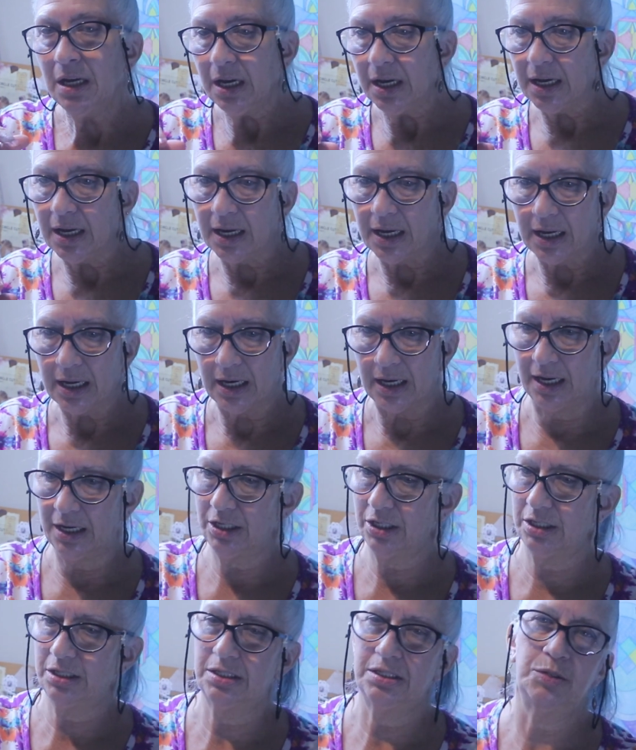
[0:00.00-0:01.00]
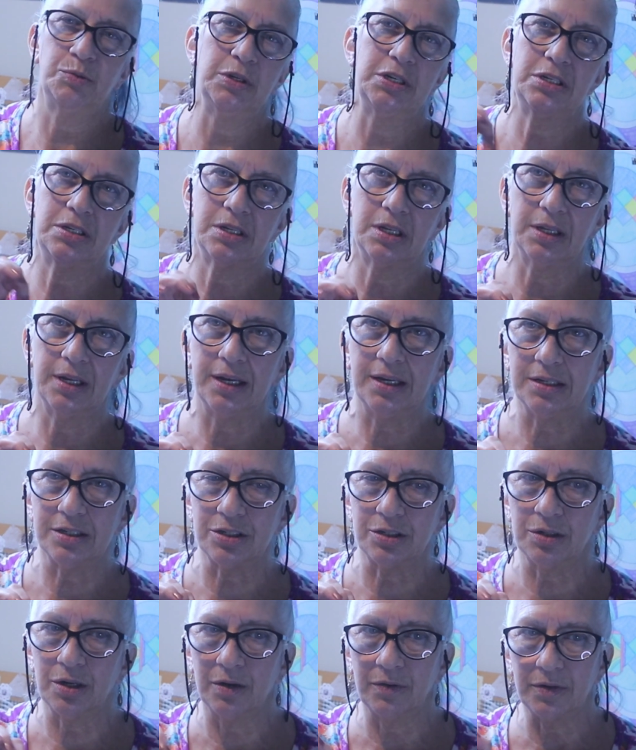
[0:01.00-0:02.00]
and I just switched the
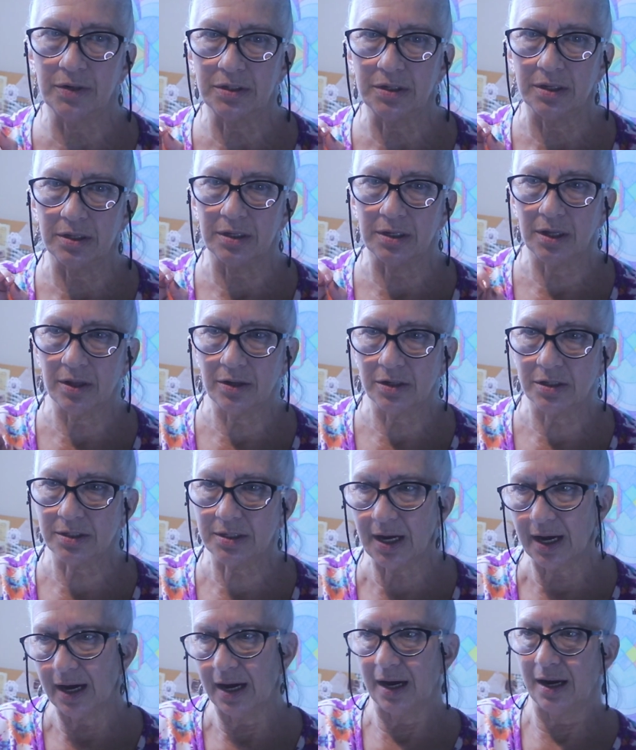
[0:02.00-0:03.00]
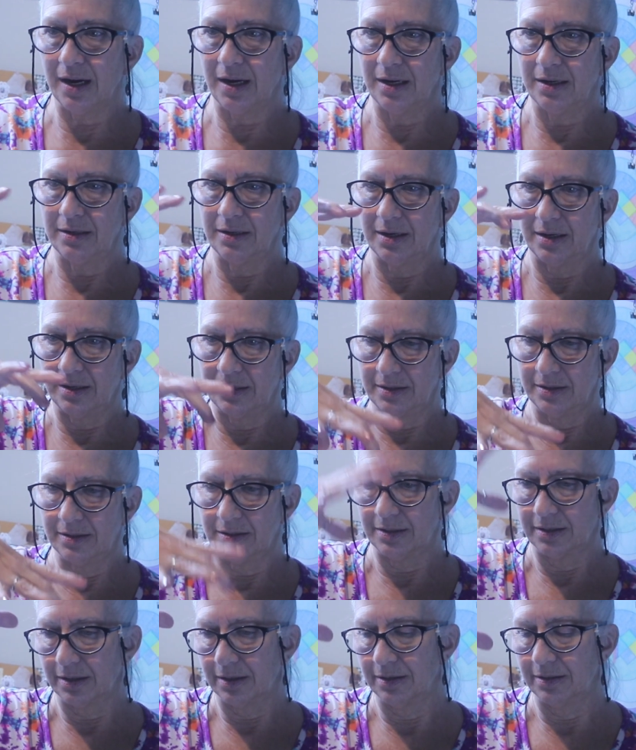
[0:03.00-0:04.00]
laser over to the other side,
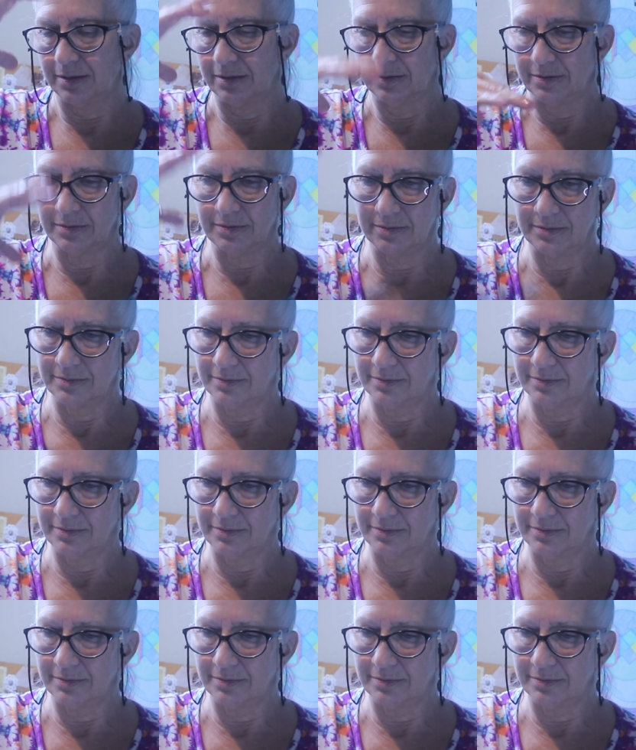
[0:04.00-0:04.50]
and the